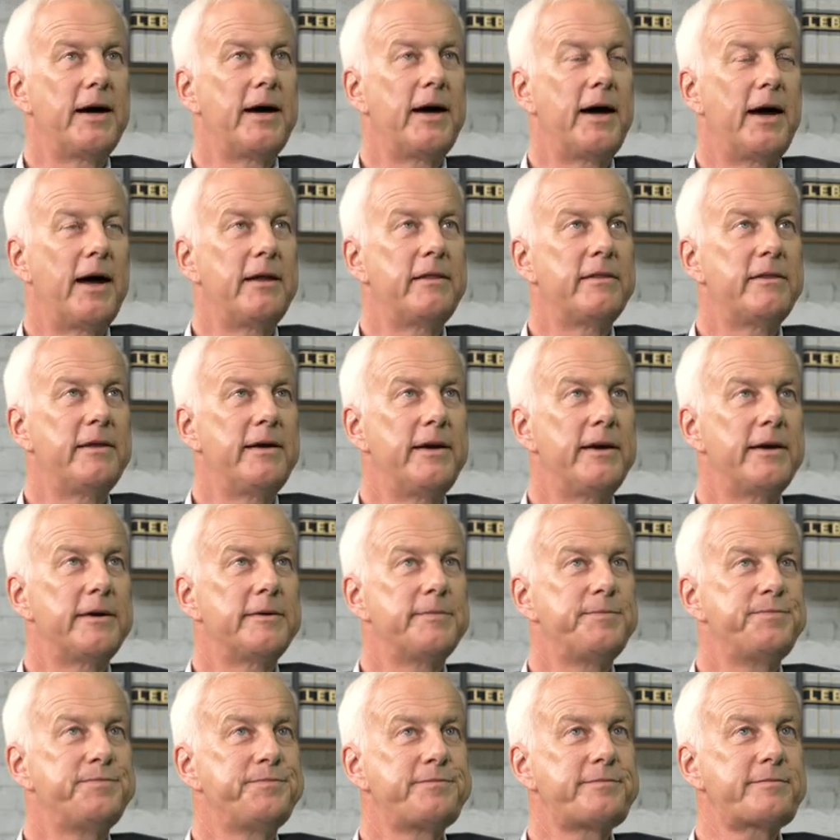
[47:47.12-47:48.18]
I think
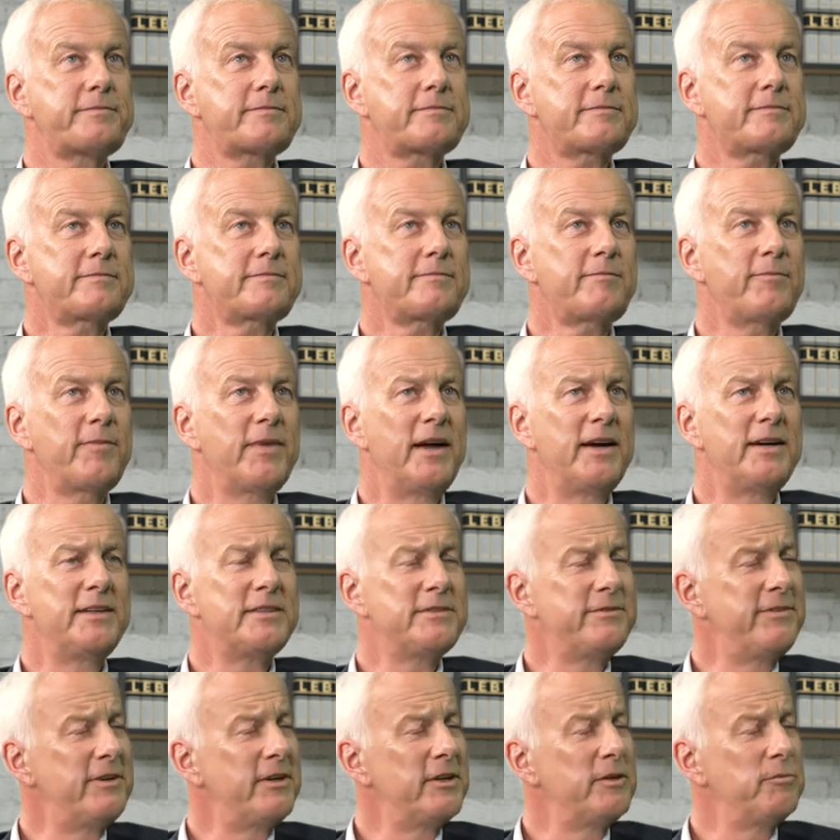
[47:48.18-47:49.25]
is
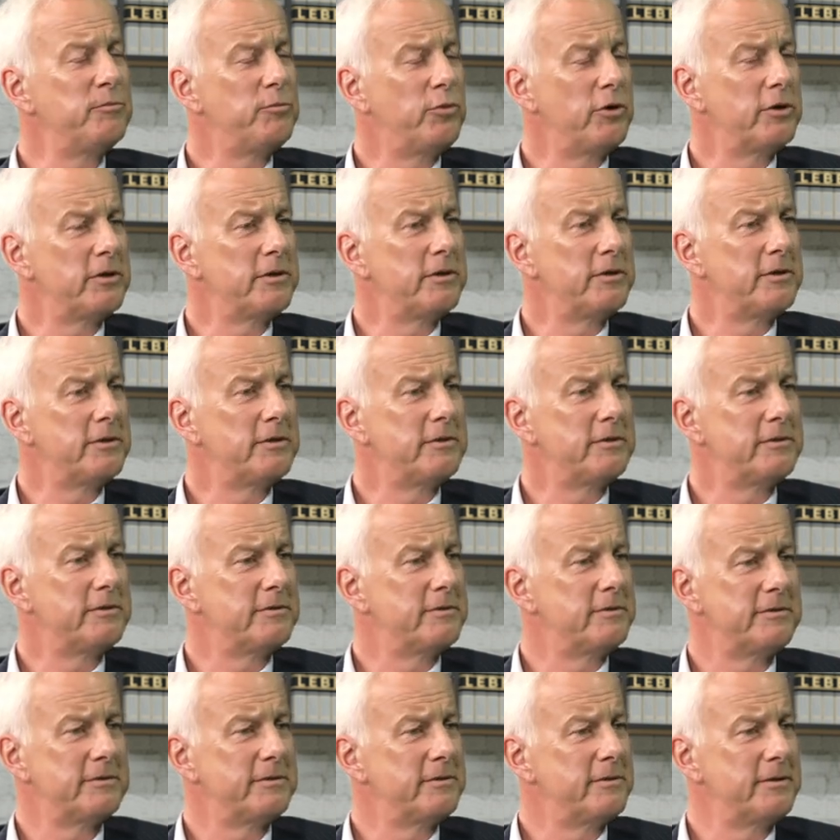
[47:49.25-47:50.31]
very important
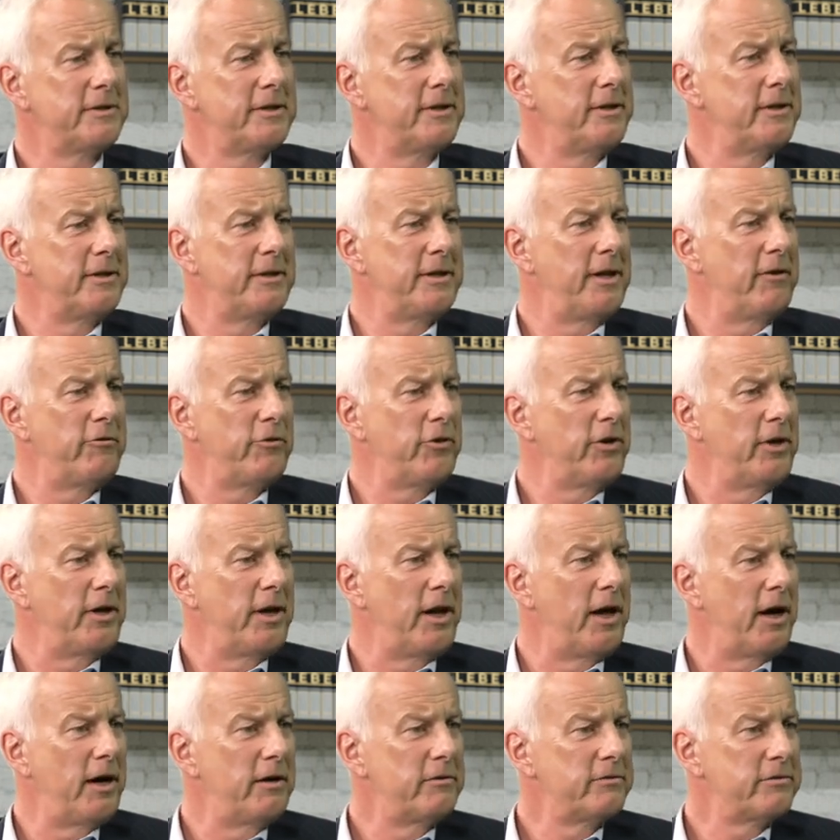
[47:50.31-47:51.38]
in every
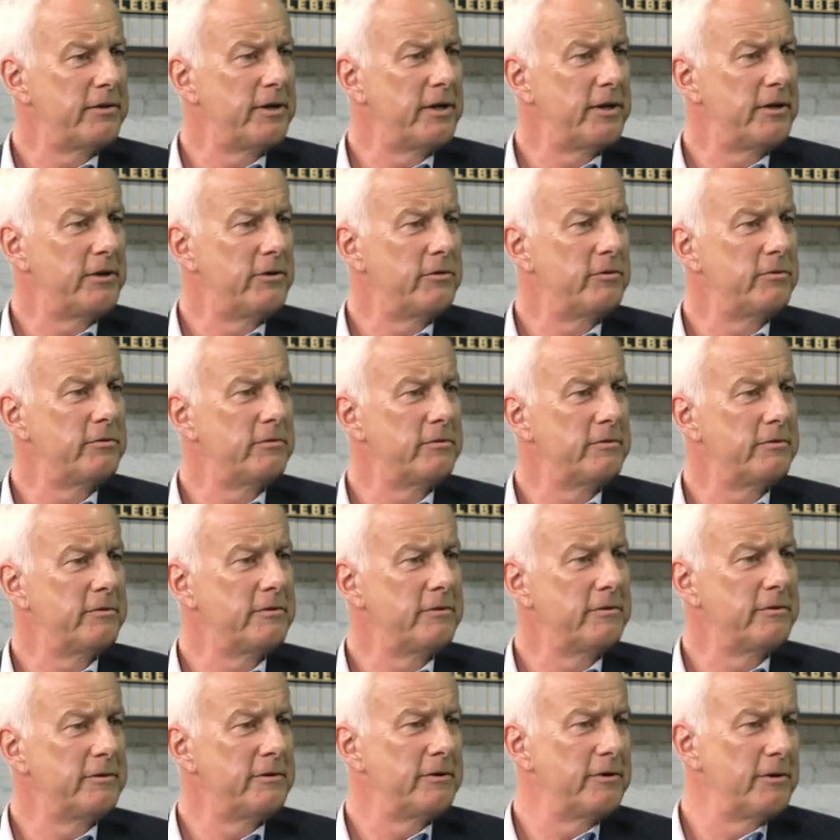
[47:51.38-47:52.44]
life, that you
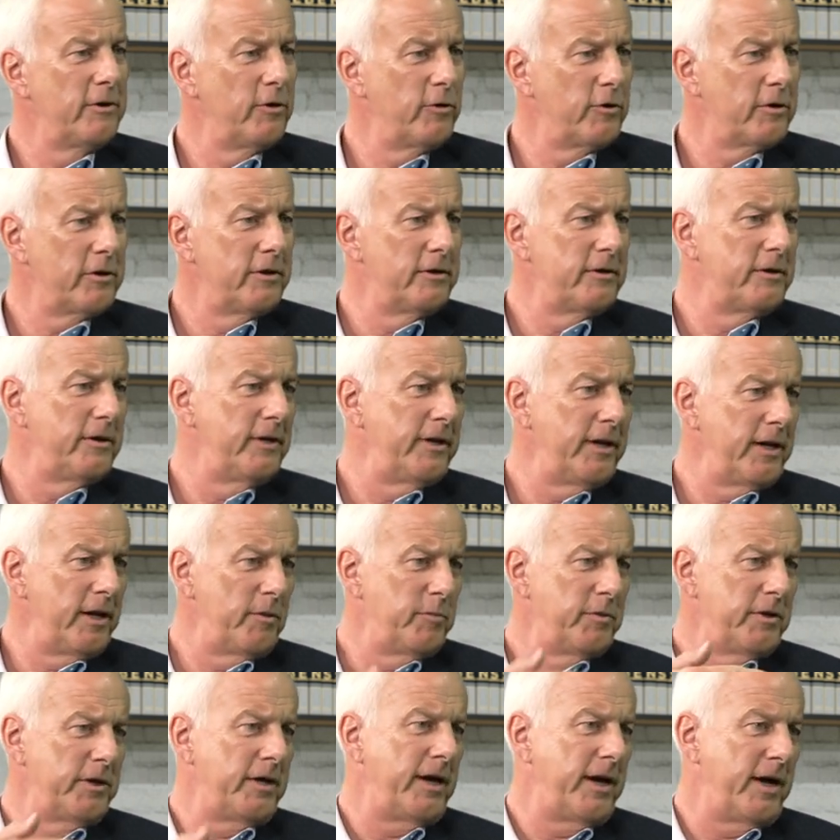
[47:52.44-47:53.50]
look a little
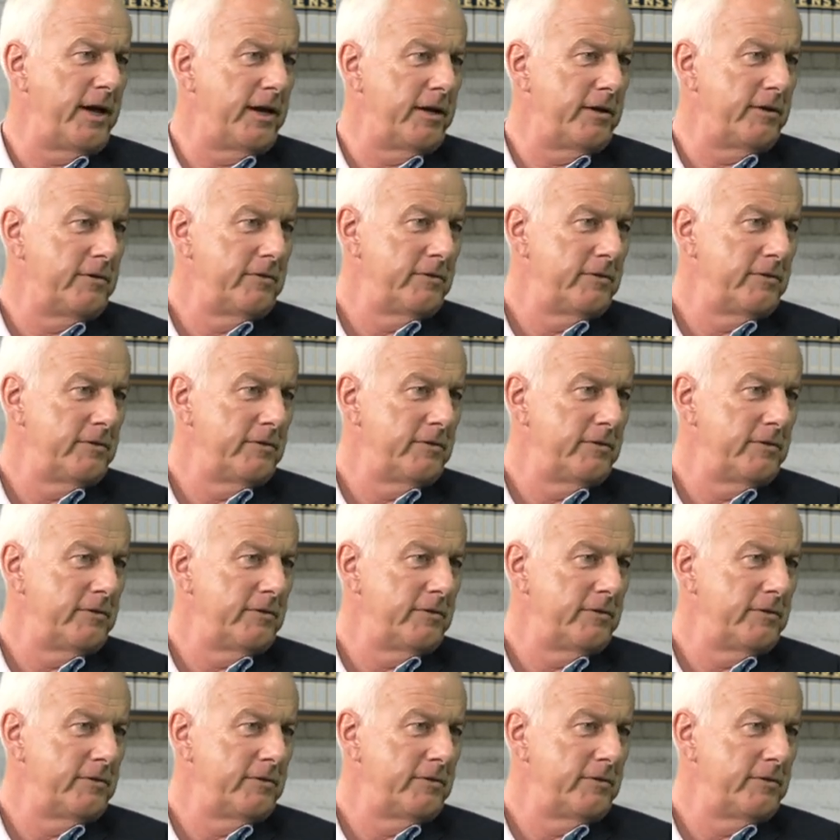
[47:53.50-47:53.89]
bit ahead.